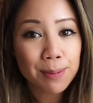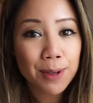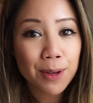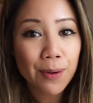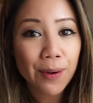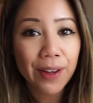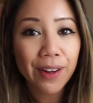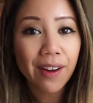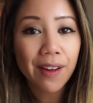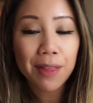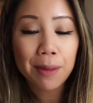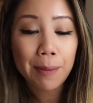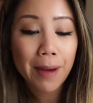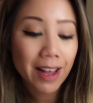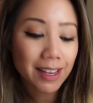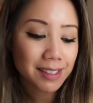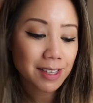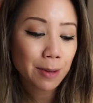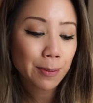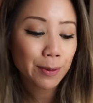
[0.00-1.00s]
been going on the
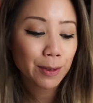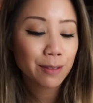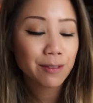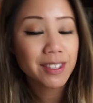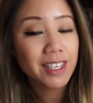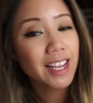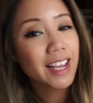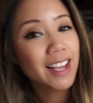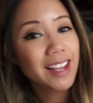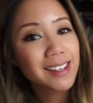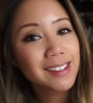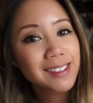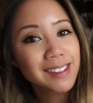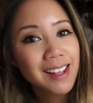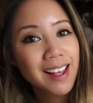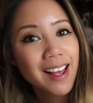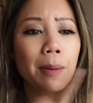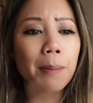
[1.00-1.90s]
past couple of days.